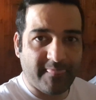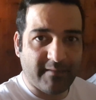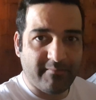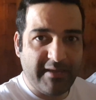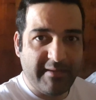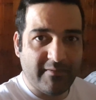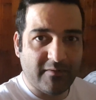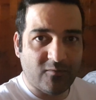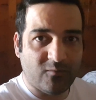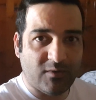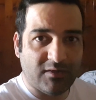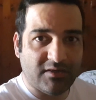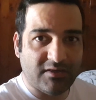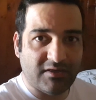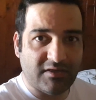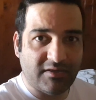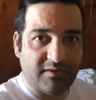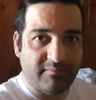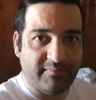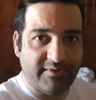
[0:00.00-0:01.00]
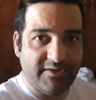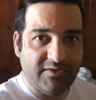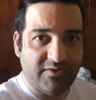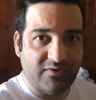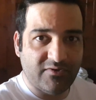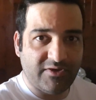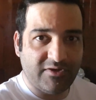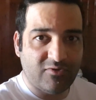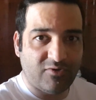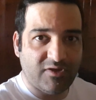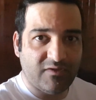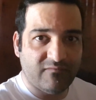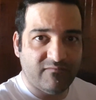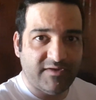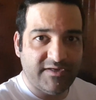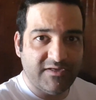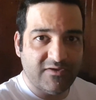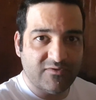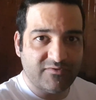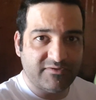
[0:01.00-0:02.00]
the people will be recording
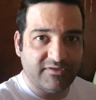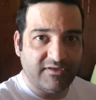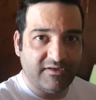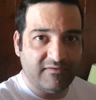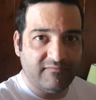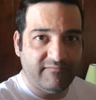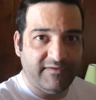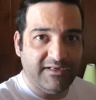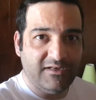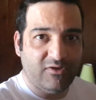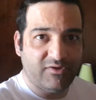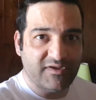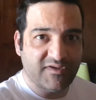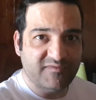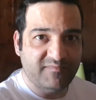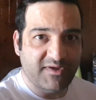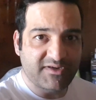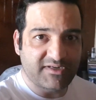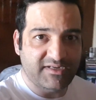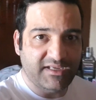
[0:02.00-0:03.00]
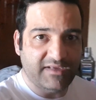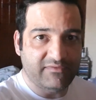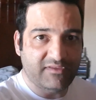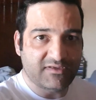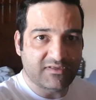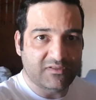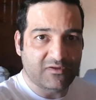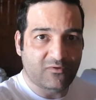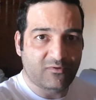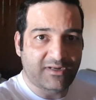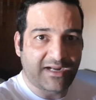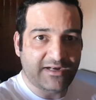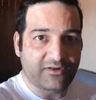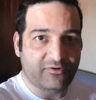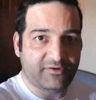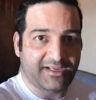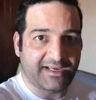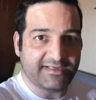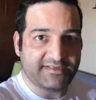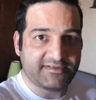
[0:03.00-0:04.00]
videos, vlogging, especially if there's low light or
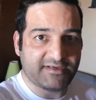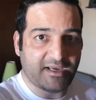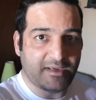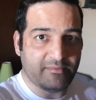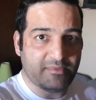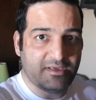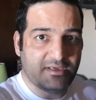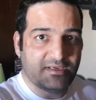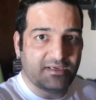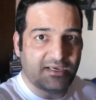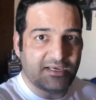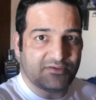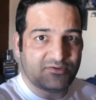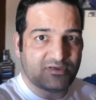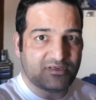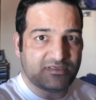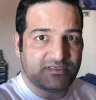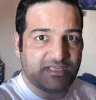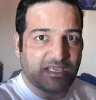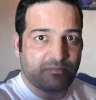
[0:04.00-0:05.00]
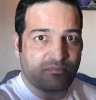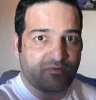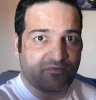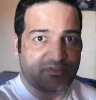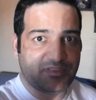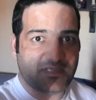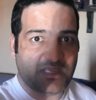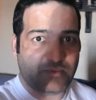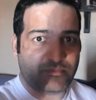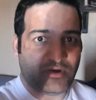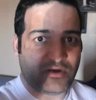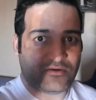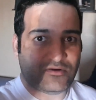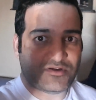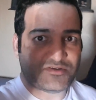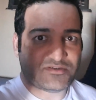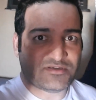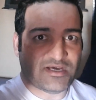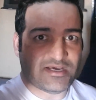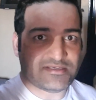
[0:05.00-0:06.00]
night time. As you can see, I'm moving the camera
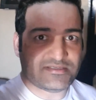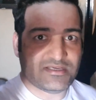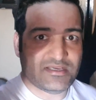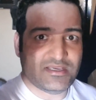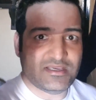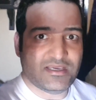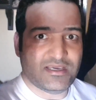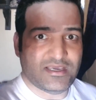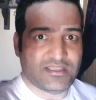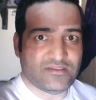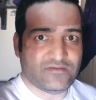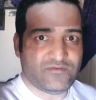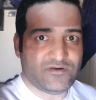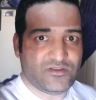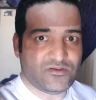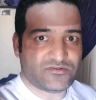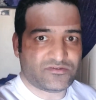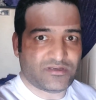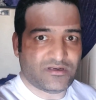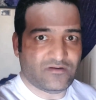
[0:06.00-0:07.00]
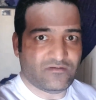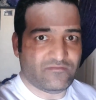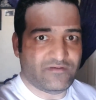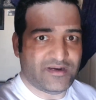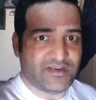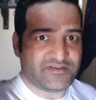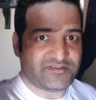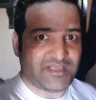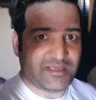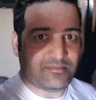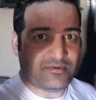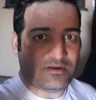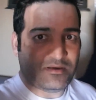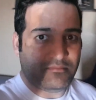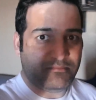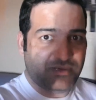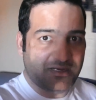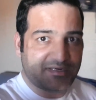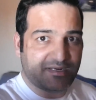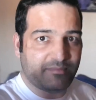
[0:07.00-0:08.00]
across, guys, and the video is still very stable,
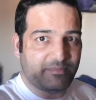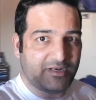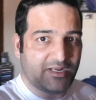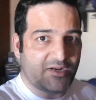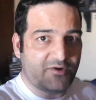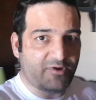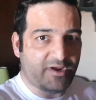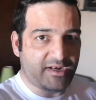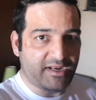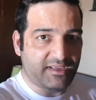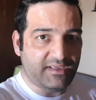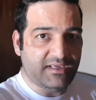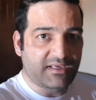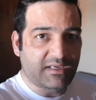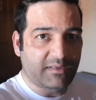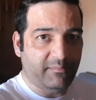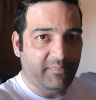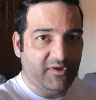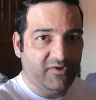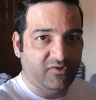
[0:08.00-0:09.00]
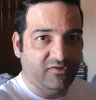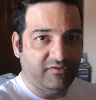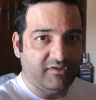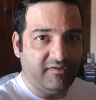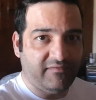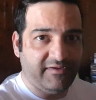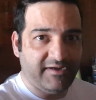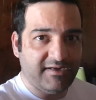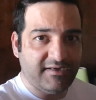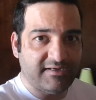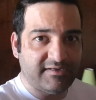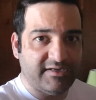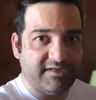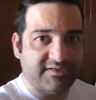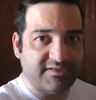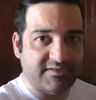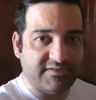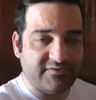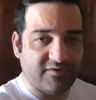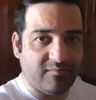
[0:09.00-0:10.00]
but a bit grainy because of the difficult
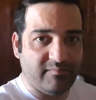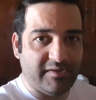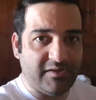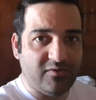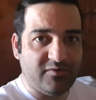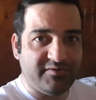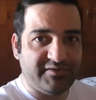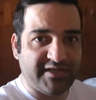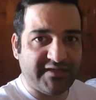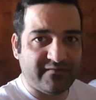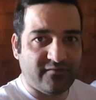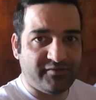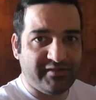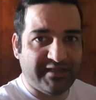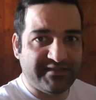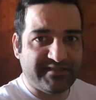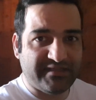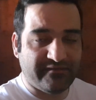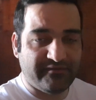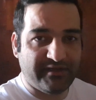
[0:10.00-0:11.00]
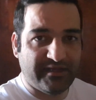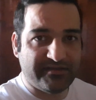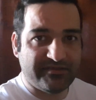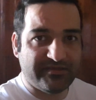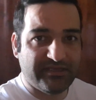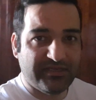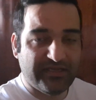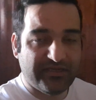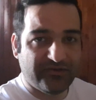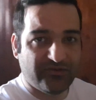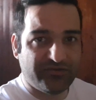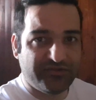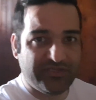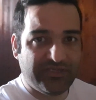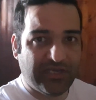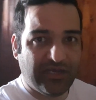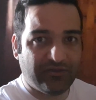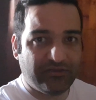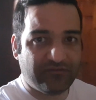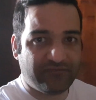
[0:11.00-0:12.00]
conditions. So it'll be a good test for the S7 Edge to see
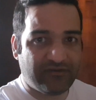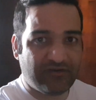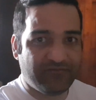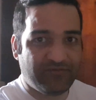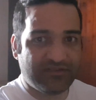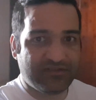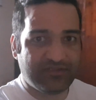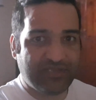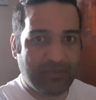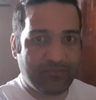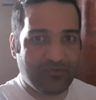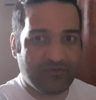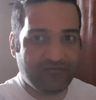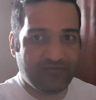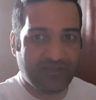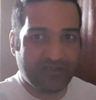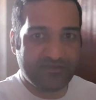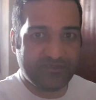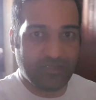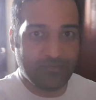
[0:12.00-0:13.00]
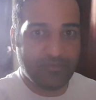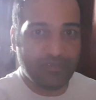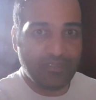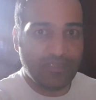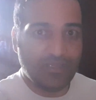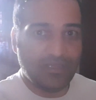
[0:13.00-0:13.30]
how the front-facing camera fares up.